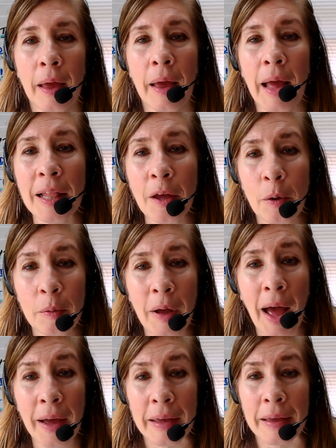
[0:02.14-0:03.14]
Hello,
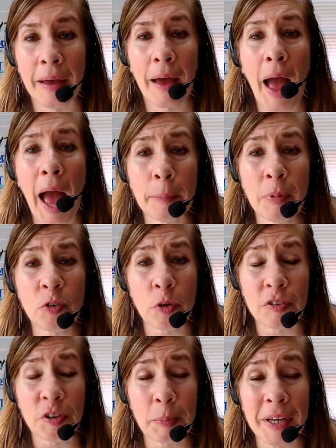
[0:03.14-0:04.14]
hi, I'm
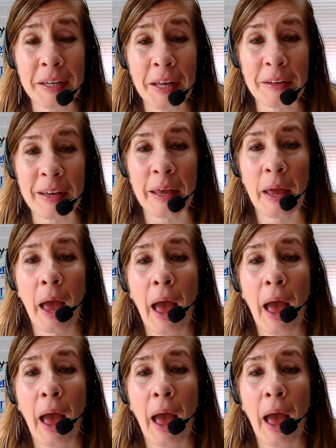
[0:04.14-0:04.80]
Patricia McNeely.